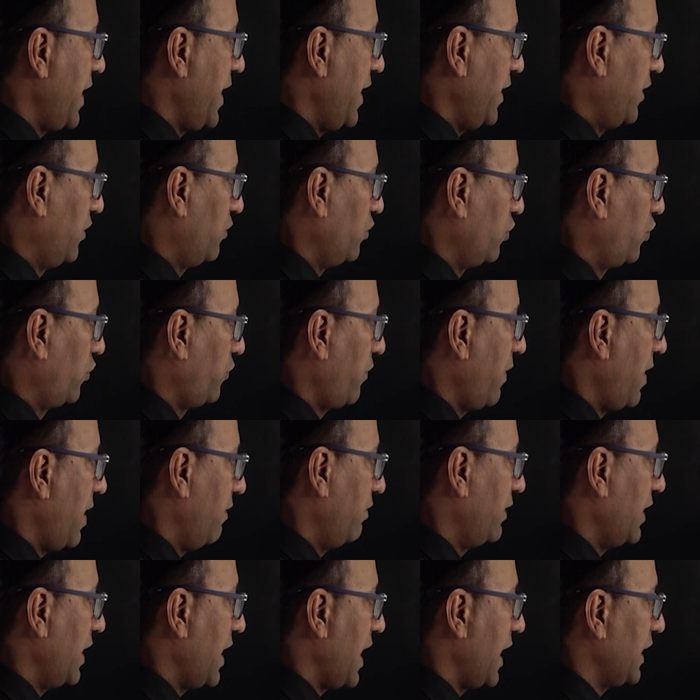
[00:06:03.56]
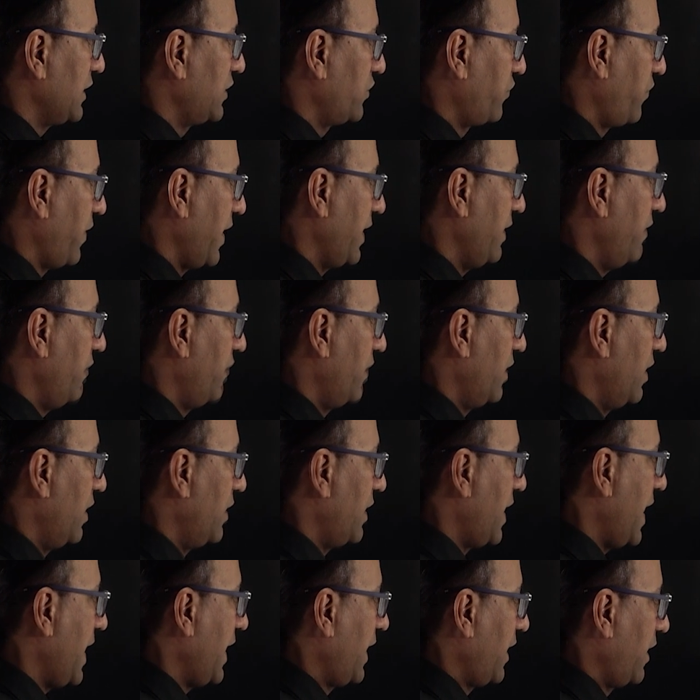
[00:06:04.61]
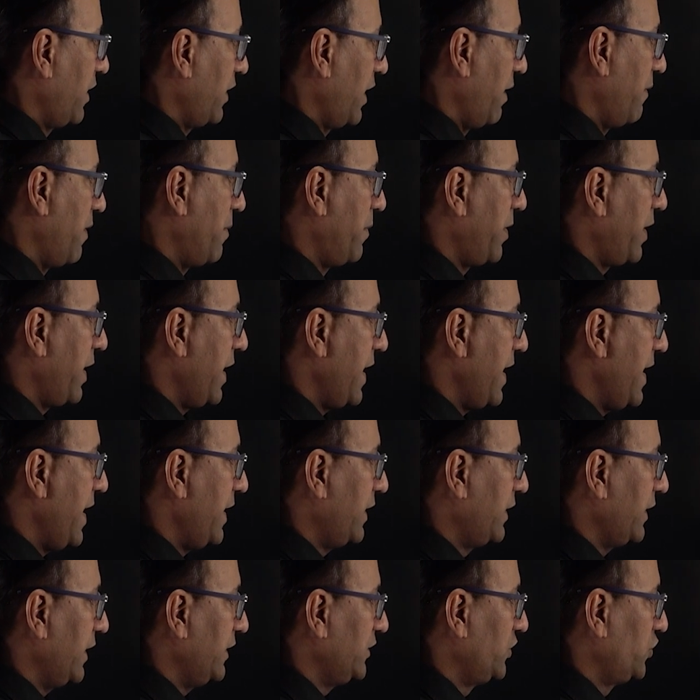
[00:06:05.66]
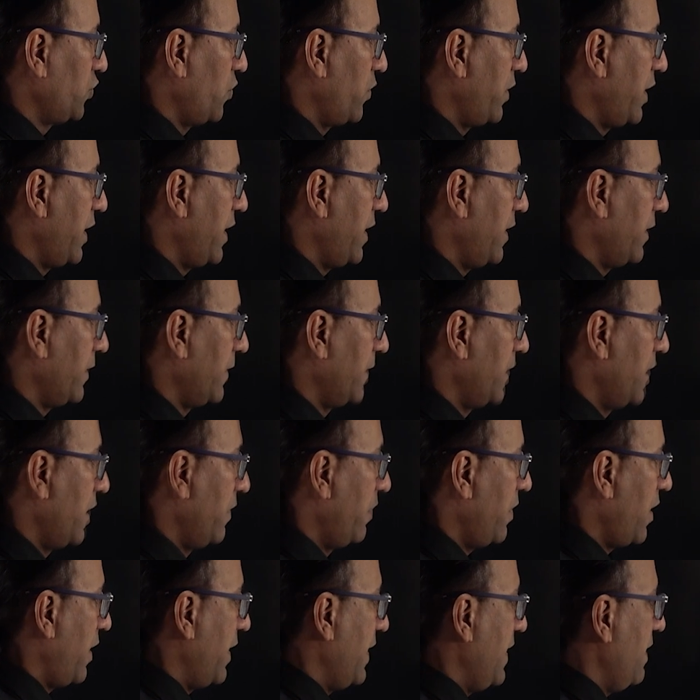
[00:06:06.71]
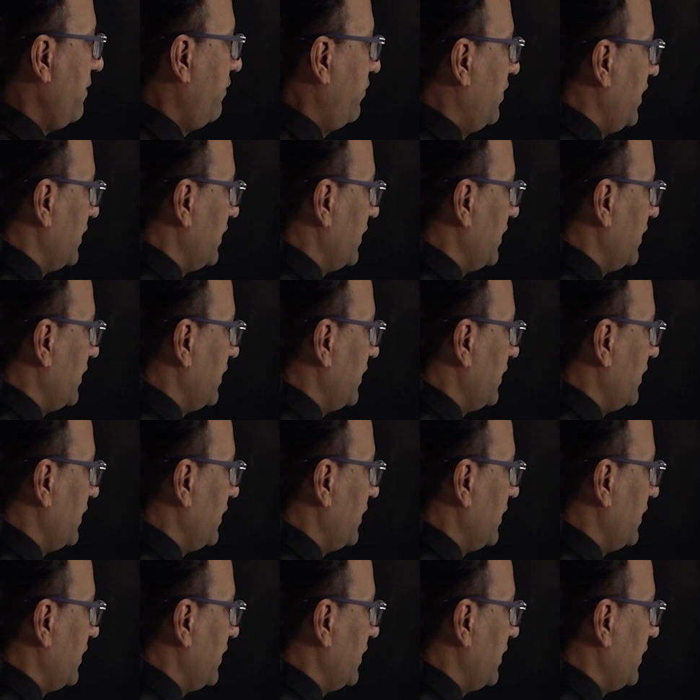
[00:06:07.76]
8 to 12, the last 5, like rib number 8 is shown here. Now, if